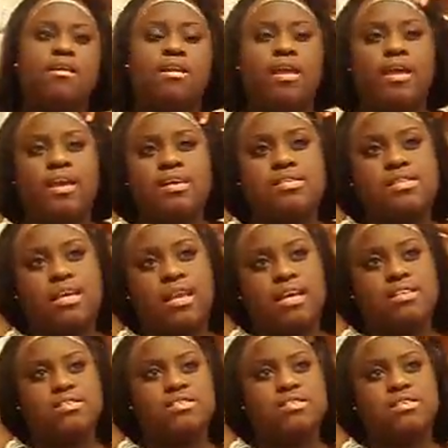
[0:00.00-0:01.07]
like I said, I
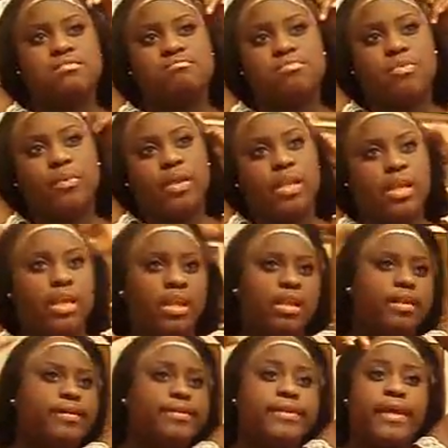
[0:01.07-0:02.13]
just went in
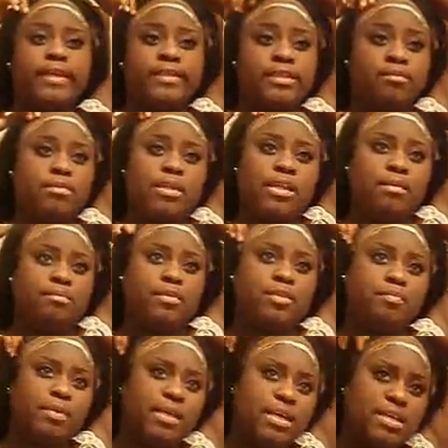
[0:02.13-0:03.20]
and attached some clips
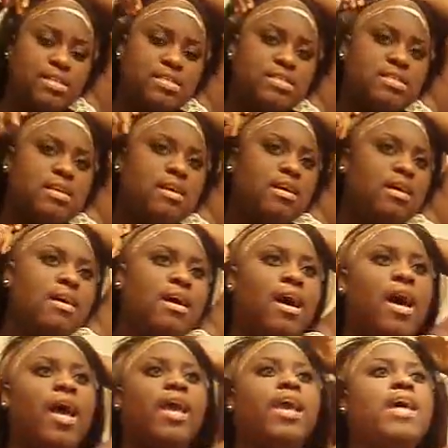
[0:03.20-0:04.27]
because
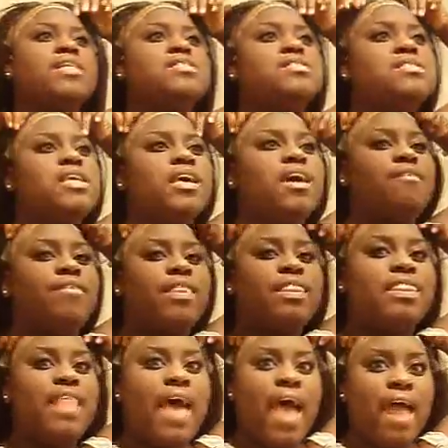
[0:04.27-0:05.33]
I got sick of it
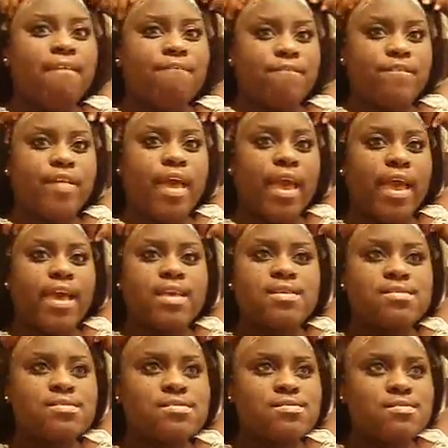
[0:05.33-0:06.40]
that fast
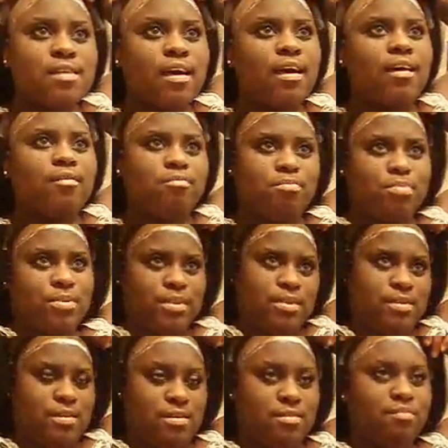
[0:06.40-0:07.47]
um,
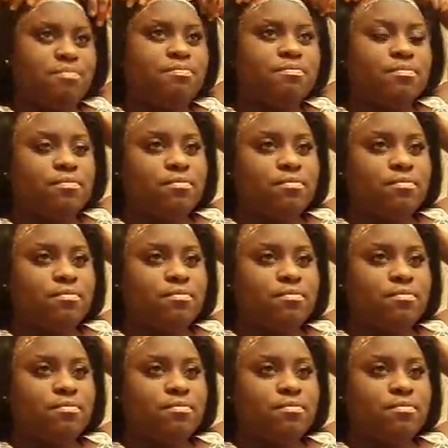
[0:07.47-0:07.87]
putting the,